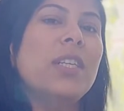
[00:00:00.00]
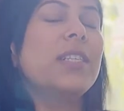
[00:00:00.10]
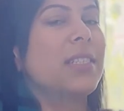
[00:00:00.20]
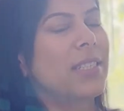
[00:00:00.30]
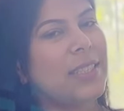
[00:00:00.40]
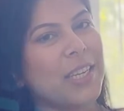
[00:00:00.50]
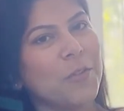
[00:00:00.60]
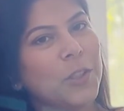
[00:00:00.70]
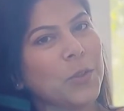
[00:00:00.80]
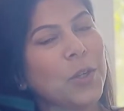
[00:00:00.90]
discuss that
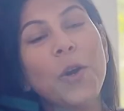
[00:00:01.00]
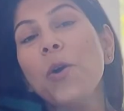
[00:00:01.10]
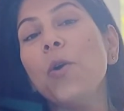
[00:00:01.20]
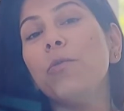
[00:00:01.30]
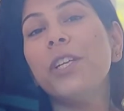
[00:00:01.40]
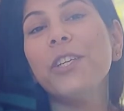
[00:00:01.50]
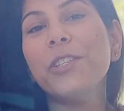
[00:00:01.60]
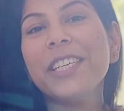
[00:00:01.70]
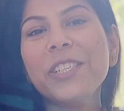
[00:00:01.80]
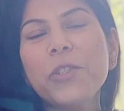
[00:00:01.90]
with you. Hopefully you
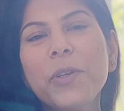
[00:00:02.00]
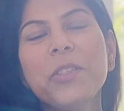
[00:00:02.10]
did enjoy the